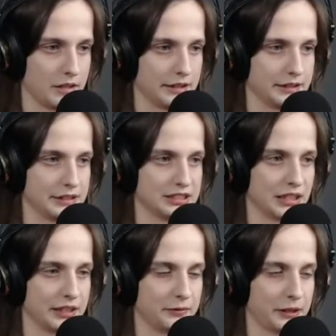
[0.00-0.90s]
This guy,
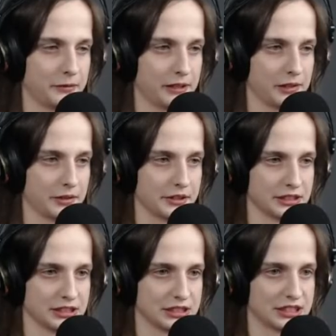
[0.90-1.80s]
if I fail
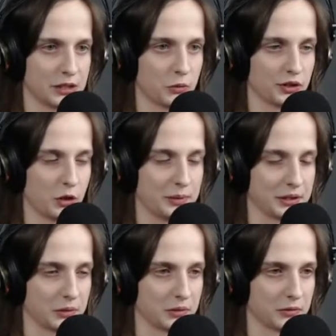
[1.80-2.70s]
this guy won't open the
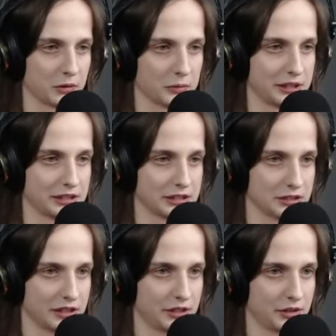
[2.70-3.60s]
door for me, so I
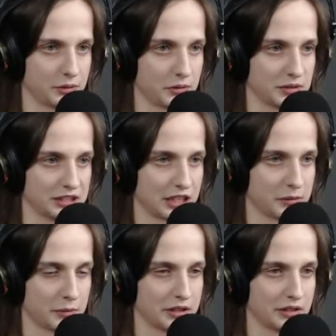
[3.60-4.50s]
need to scare him a
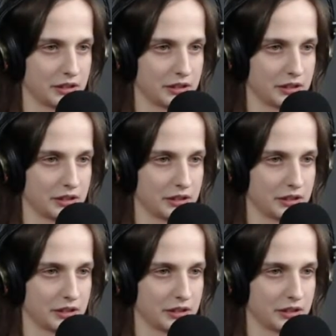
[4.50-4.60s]
bit.